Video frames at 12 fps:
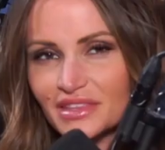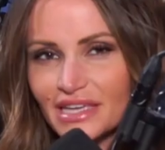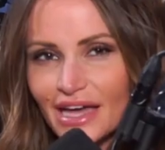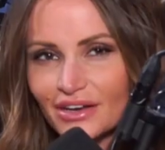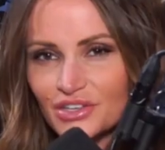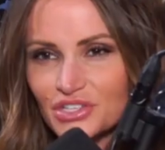the
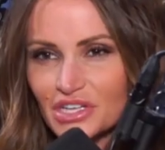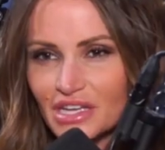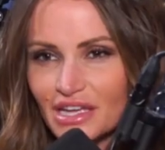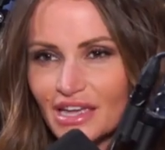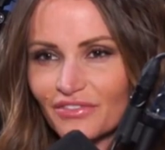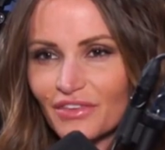
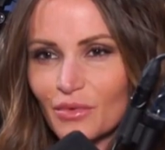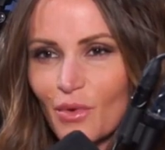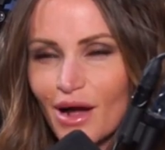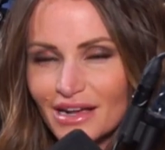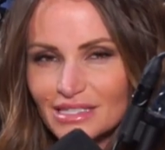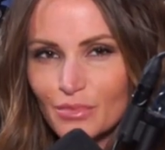energy. If he
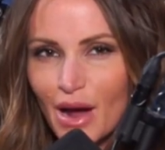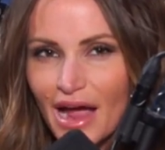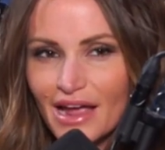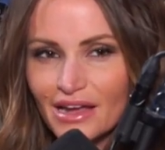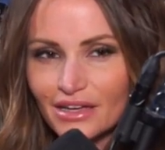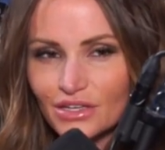walks
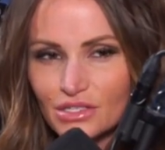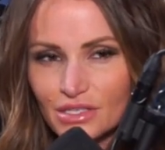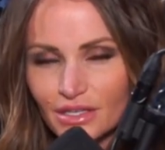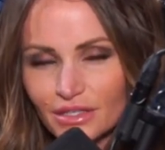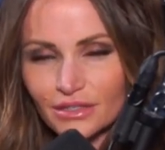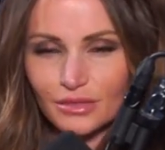by and he's
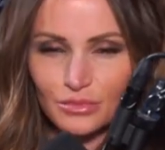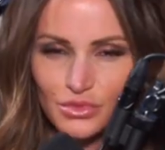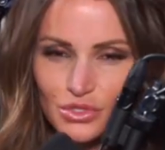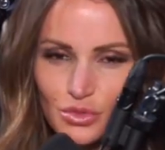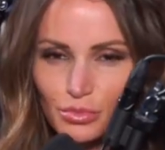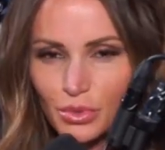like, I'm
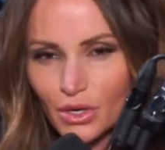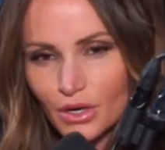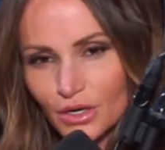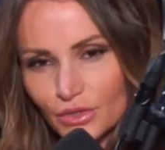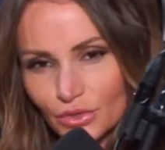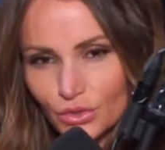super
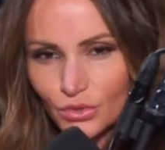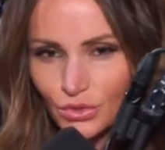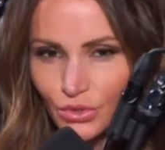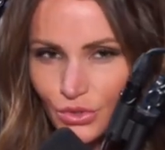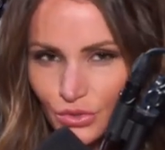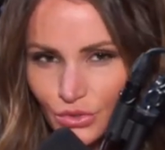hot,
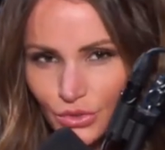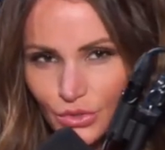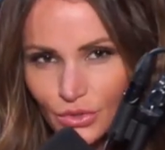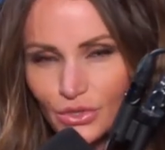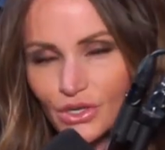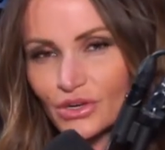
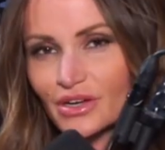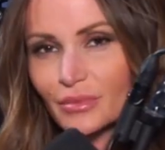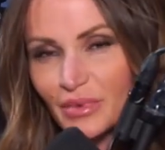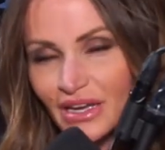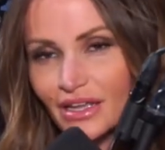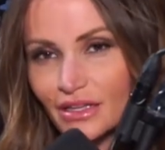you're
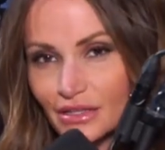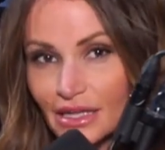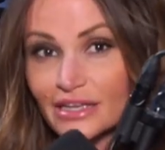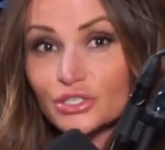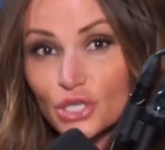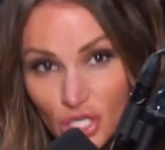immediately
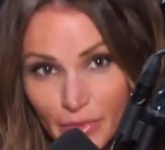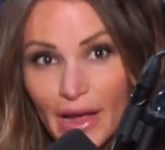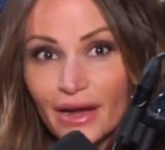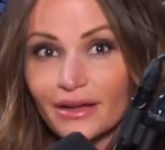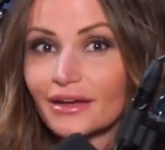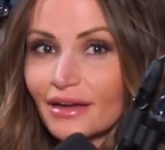like
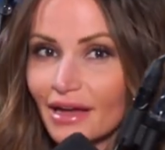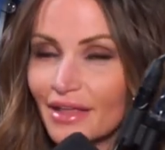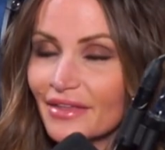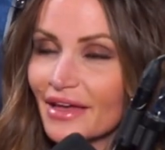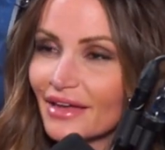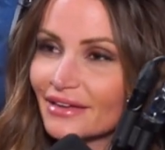douchebag, and then